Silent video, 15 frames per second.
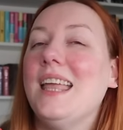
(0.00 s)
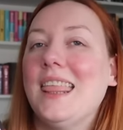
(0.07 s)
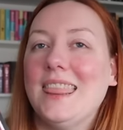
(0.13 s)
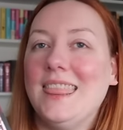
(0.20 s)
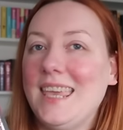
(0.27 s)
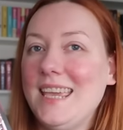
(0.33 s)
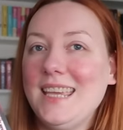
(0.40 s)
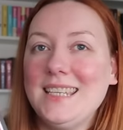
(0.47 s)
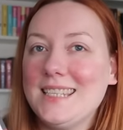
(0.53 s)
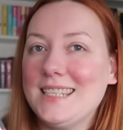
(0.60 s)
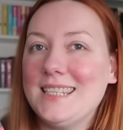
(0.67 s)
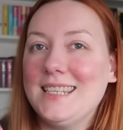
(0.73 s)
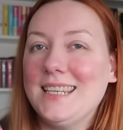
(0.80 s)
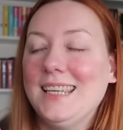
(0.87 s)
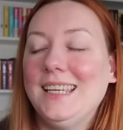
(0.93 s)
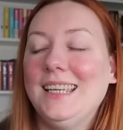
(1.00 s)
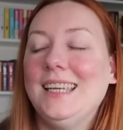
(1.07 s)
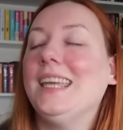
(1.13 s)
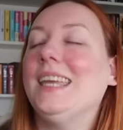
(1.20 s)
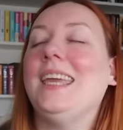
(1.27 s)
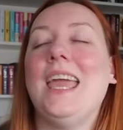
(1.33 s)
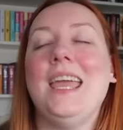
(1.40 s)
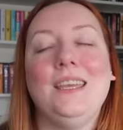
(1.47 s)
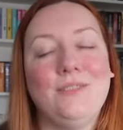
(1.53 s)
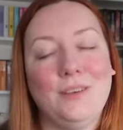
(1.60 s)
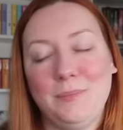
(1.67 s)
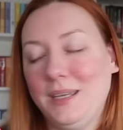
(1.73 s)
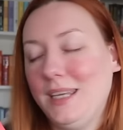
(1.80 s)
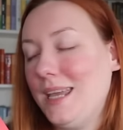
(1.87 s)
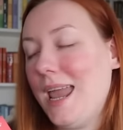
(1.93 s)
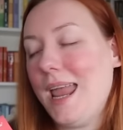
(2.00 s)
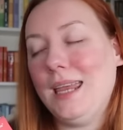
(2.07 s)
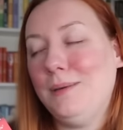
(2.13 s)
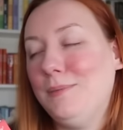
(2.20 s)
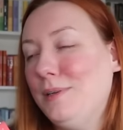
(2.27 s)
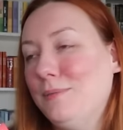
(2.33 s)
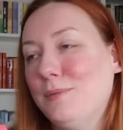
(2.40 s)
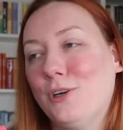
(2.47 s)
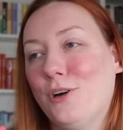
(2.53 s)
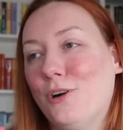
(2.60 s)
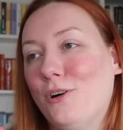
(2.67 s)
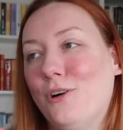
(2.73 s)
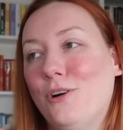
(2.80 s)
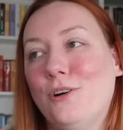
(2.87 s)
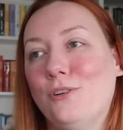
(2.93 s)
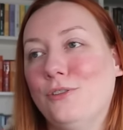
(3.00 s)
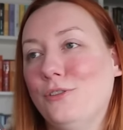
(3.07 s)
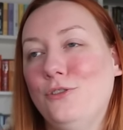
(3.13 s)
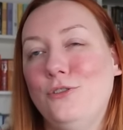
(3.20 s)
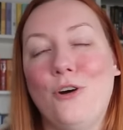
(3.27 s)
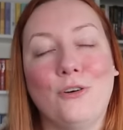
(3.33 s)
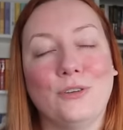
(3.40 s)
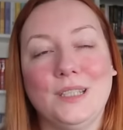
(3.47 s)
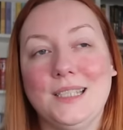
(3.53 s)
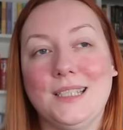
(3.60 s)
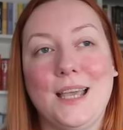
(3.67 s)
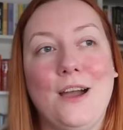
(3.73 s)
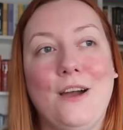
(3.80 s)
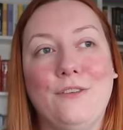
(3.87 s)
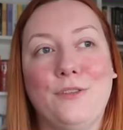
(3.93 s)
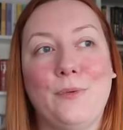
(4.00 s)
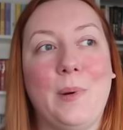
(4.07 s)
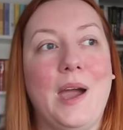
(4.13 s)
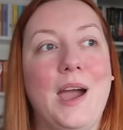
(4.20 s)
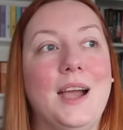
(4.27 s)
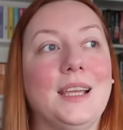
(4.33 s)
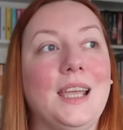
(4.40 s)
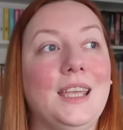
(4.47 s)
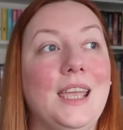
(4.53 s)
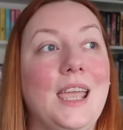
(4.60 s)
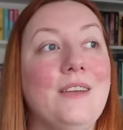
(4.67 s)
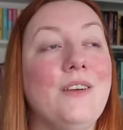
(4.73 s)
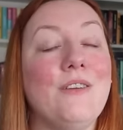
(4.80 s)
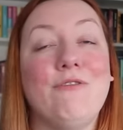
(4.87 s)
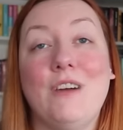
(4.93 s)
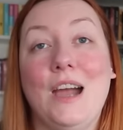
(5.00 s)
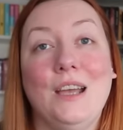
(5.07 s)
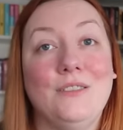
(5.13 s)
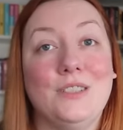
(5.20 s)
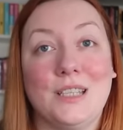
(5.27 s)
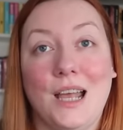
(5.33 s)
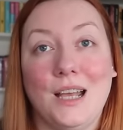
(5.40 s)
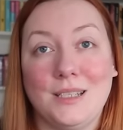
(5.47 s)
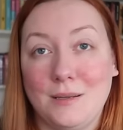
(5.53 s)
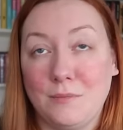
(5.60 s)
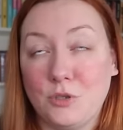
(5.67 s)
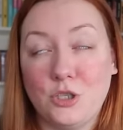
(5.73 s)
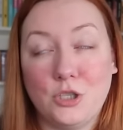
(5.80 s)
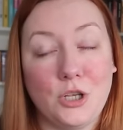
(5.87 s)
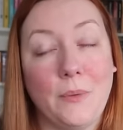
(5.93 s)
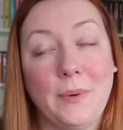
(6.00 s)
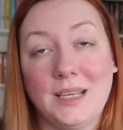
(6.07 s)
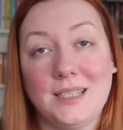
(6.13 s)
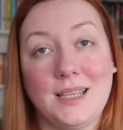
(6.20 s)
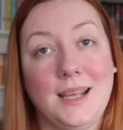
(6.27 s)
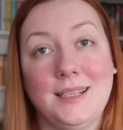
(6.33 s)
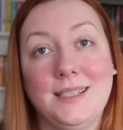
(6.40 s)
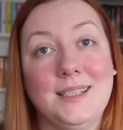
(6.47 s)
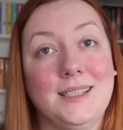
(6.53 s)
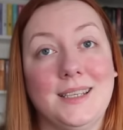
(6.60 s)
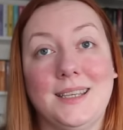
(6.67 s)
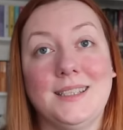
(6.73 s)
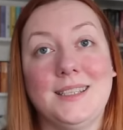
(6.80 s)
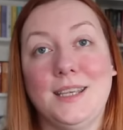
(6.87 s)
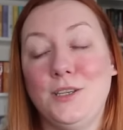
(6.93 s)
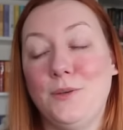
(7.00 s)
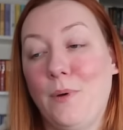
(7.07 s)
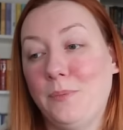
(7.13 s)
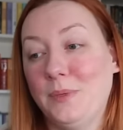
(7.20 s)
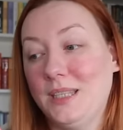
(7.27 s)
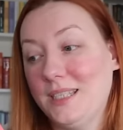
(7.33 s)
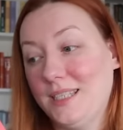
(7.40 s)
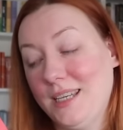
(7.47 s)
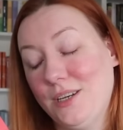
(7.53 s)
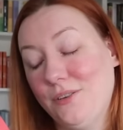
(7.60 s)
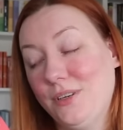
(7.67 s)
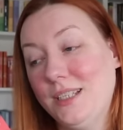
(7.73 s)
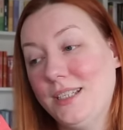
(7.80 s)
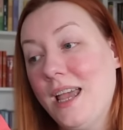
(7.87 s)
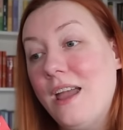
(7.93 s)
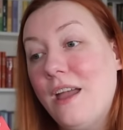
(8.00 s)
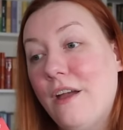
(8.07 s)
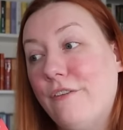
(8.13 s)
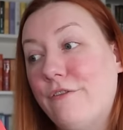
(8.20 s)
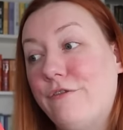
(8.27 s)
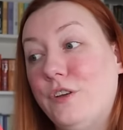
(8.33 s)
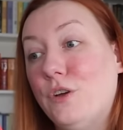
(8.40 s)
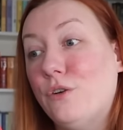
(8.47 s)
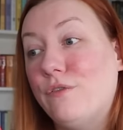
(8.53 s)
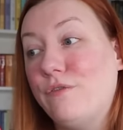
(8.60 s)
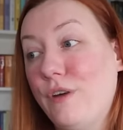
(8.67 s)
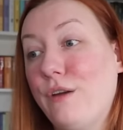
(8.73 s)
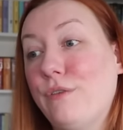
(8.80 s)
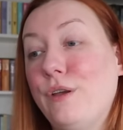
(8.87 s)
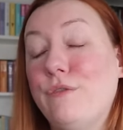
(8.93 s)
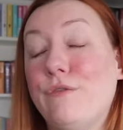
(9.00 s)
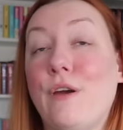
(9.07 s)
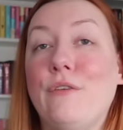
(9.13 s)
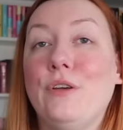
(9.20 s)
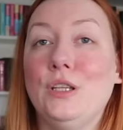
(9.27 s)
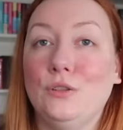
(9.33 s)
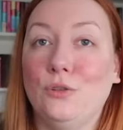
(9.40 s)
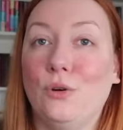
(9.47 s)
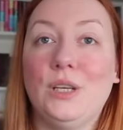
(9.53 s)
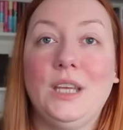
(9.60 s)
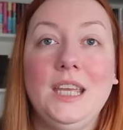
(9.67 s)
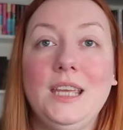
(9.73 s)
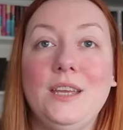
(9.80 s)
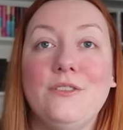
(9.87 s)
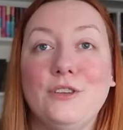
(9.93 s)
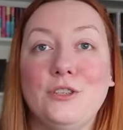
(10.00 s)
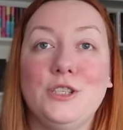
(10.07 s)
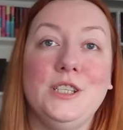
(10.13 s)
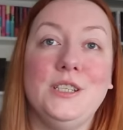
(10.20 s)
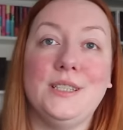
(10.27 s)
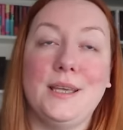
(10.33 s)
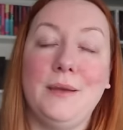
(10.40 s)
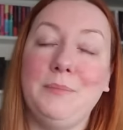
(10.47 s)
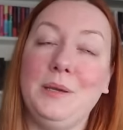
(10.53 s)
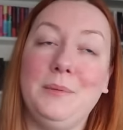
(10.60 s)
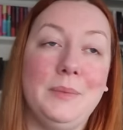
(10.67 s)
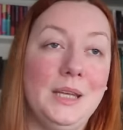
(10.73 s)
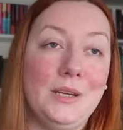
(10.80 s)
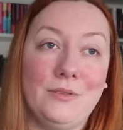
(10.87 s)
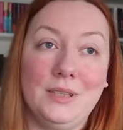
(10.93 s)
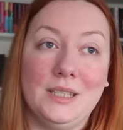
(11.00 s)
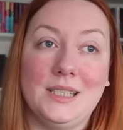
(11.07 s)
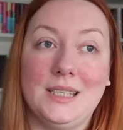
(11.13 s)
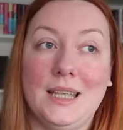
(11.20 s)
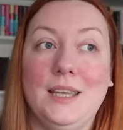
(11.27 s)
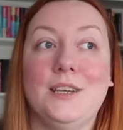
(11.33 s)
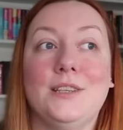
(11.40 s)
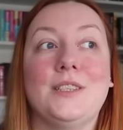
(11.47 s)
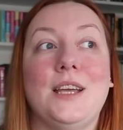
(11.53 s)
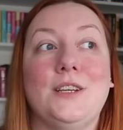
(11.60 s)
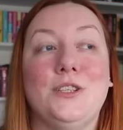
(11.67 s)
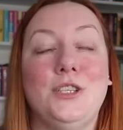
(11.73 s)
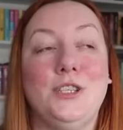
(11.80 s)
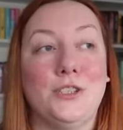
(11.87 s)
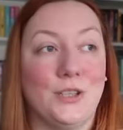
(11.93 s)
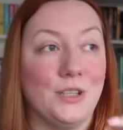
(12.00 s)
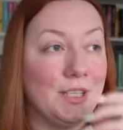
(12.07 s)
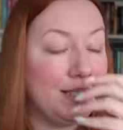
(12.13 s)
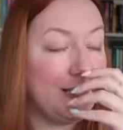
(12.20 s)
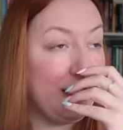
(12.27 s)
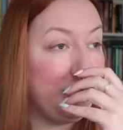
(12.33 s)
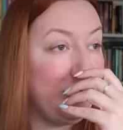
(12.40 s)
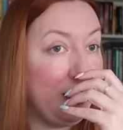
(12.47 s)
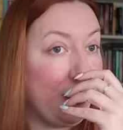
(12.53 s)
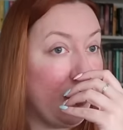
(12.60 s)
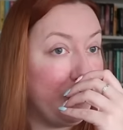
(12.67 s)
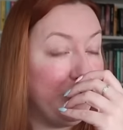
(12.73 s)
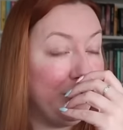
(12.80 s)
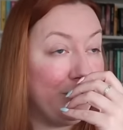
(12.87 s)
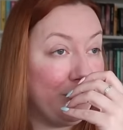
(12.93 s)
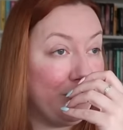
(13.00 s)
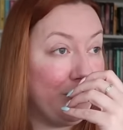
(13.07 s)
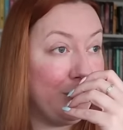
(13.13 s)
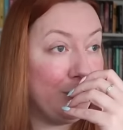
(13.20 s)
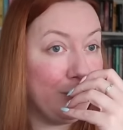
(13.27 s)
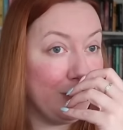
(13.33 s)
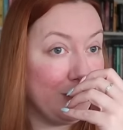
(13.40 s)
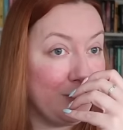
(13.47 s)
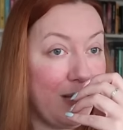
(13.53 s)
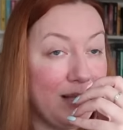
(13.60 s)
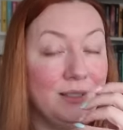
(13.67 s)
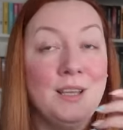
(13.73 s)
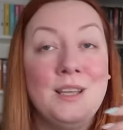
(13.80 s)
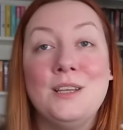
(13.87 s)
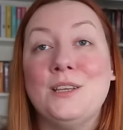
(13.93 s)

This gave it me. Amy McCaw knocked this out of the park. I gave it five stars and I'm so excited to continue on with the series and feel very, very lucky that she sent me Mina and the Slayers and she's going to send me a copy of the third one as well.